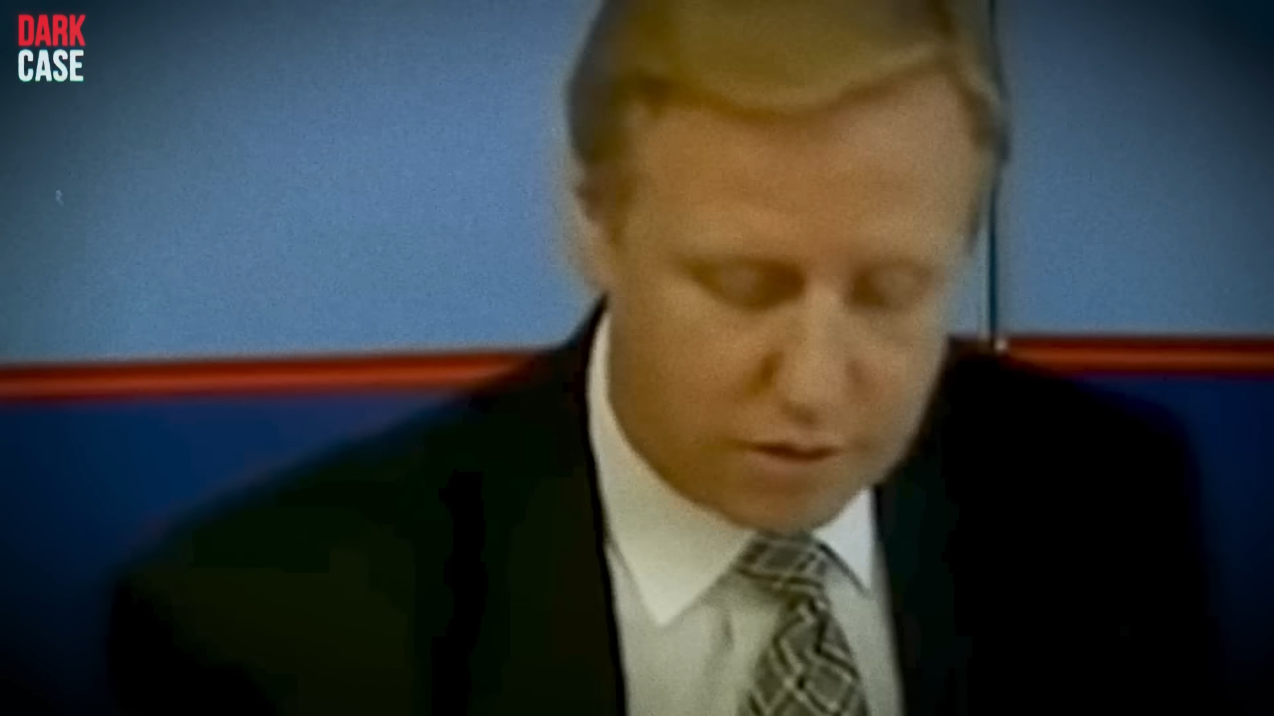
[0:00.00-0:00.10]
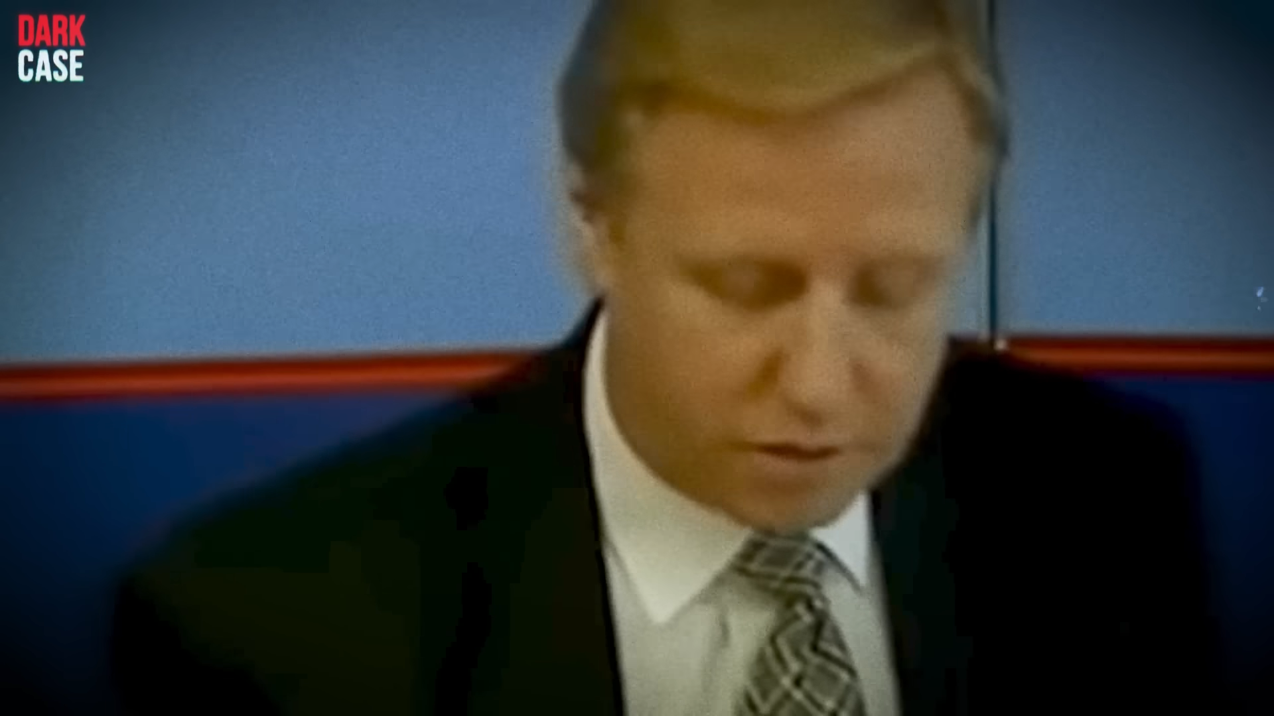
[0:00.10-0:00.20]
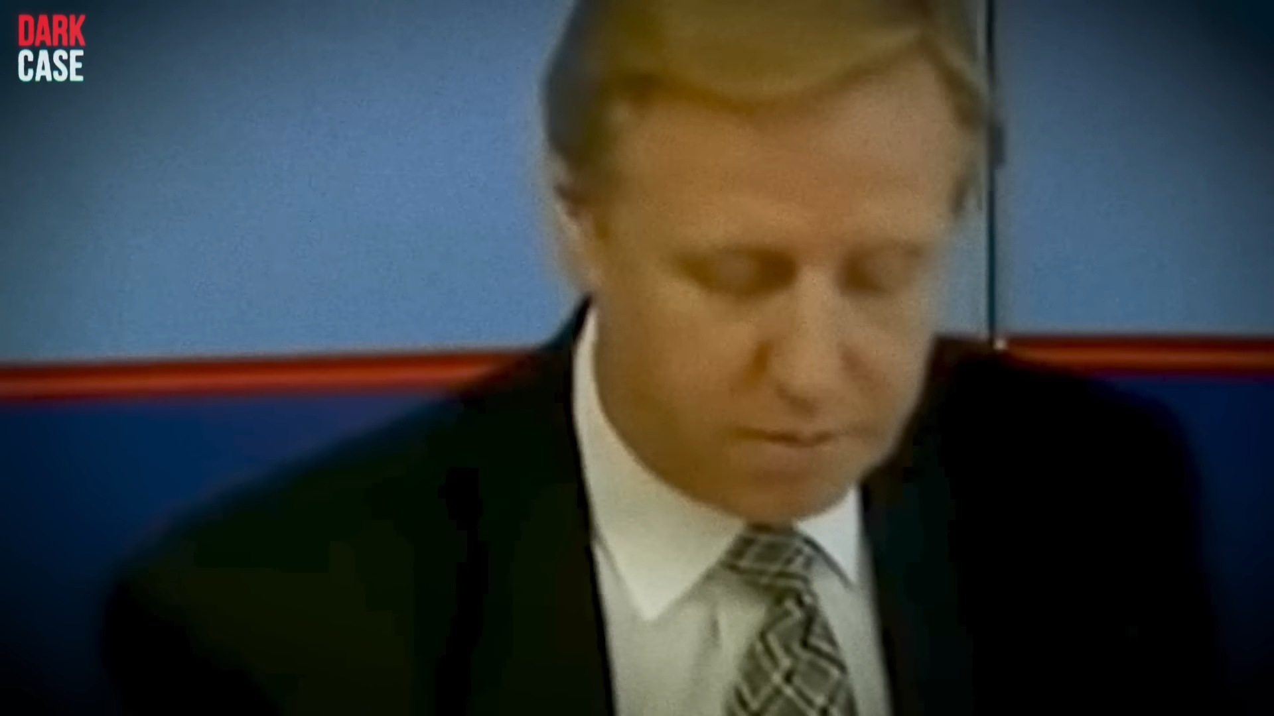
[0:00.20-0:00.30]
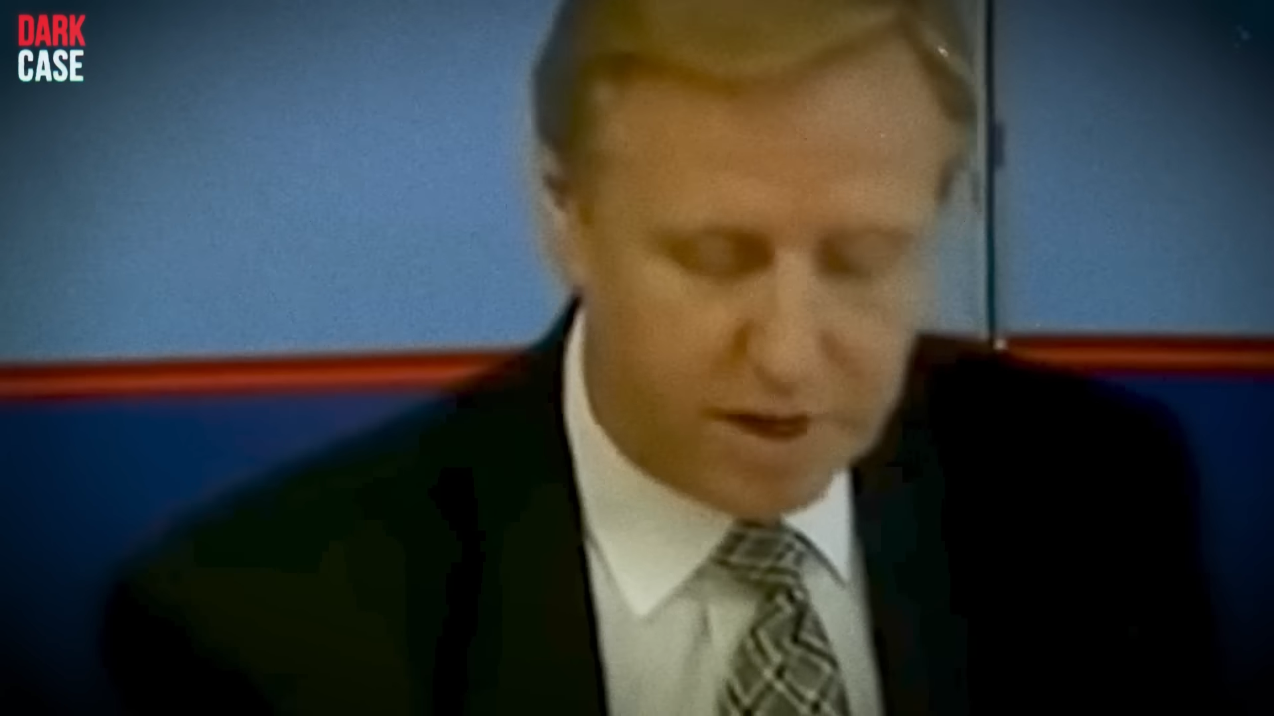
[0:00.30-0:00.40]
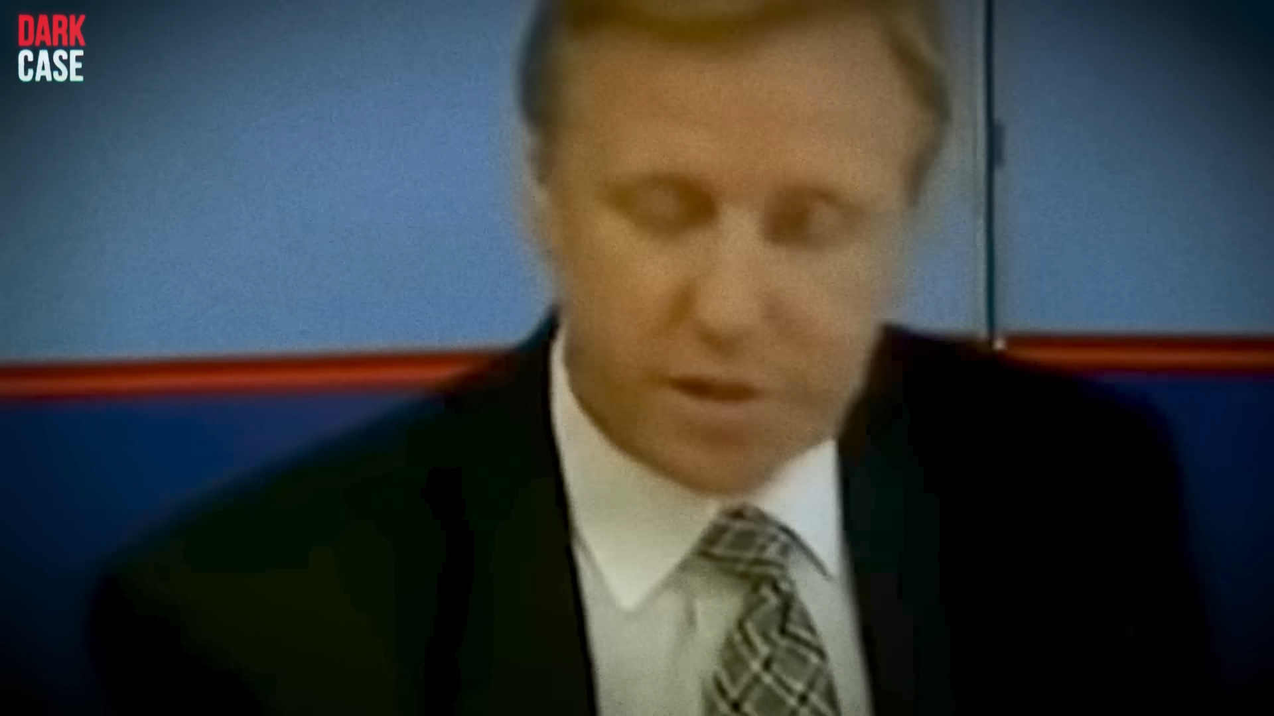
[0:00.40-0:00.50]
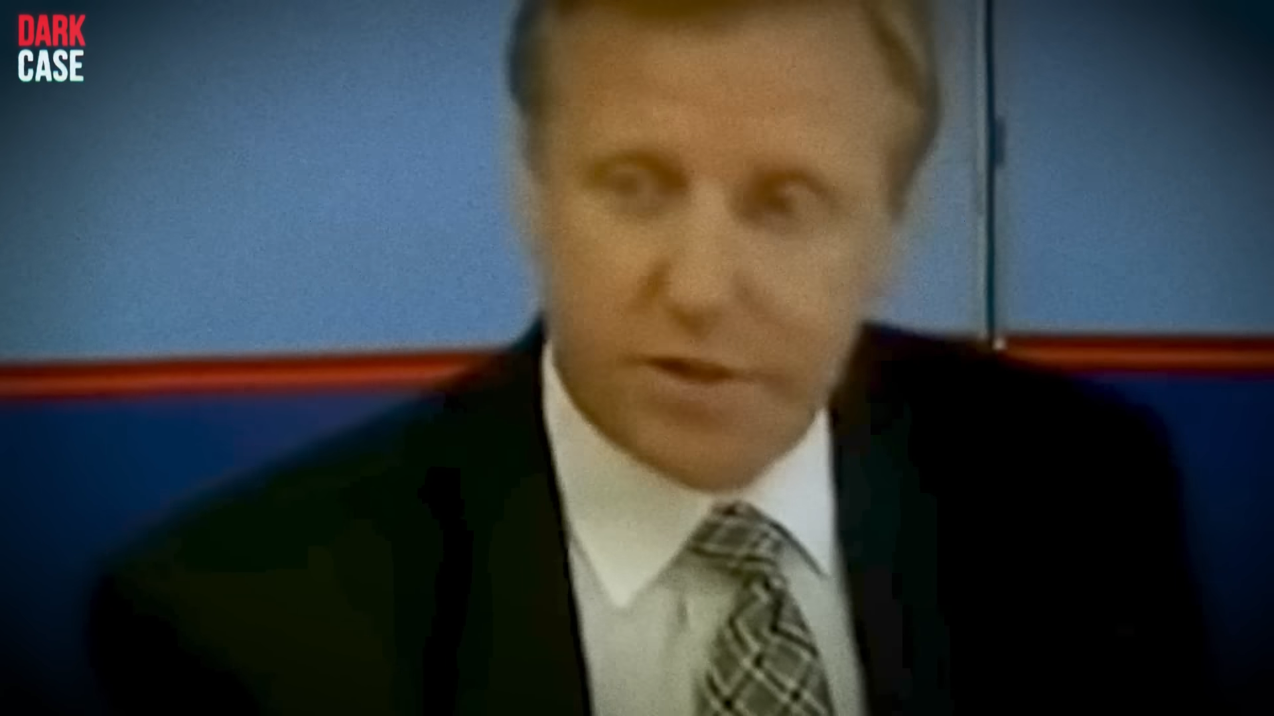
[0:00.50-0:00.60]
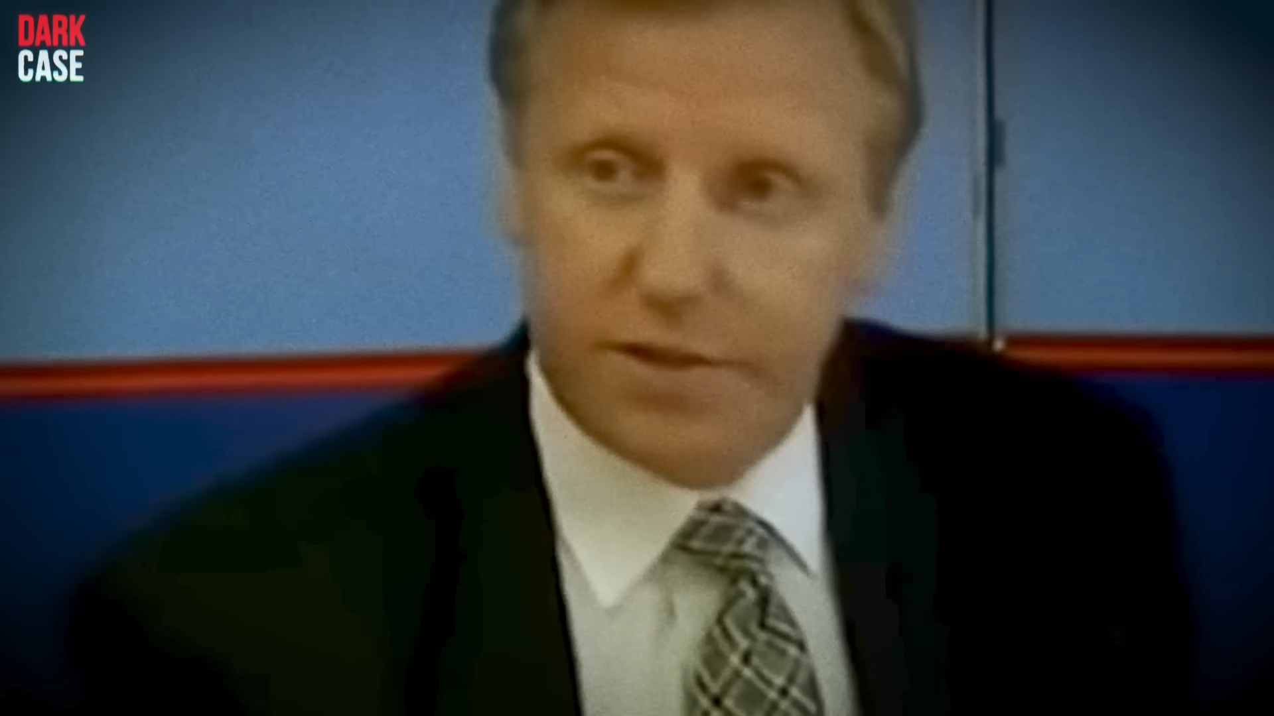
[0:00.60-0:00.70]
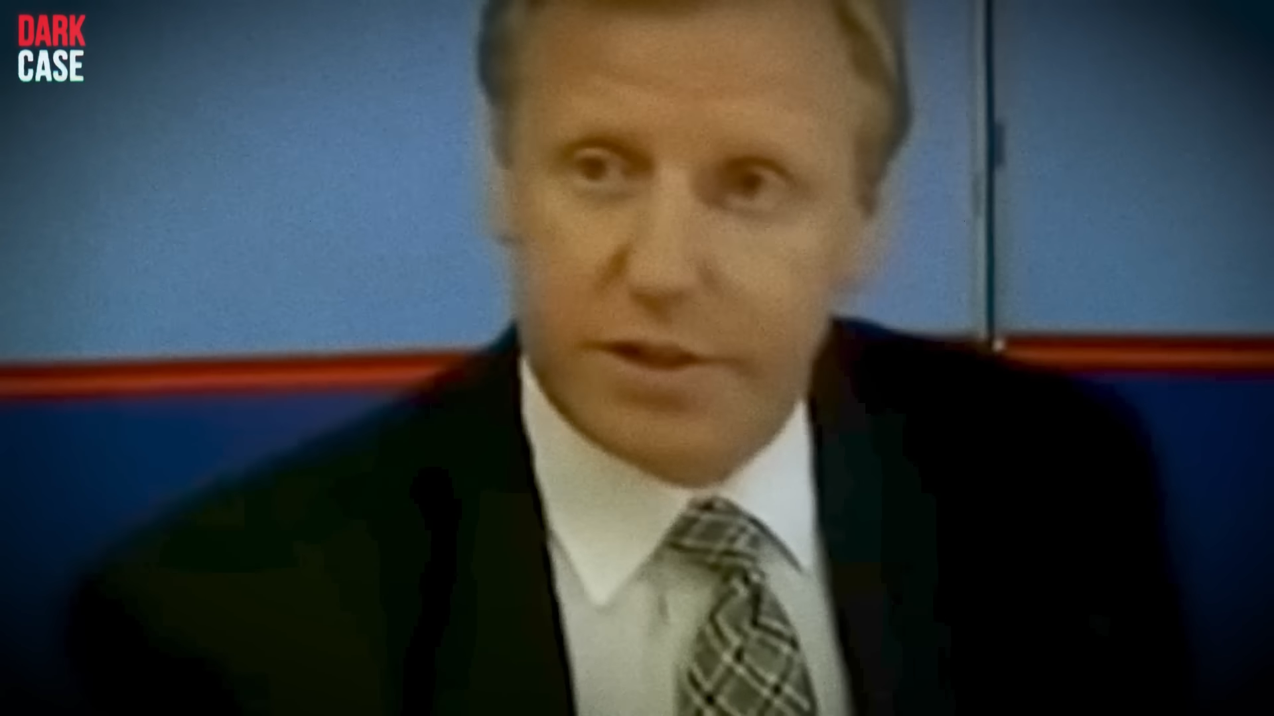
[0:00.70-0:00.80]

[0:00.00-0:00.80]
that are made to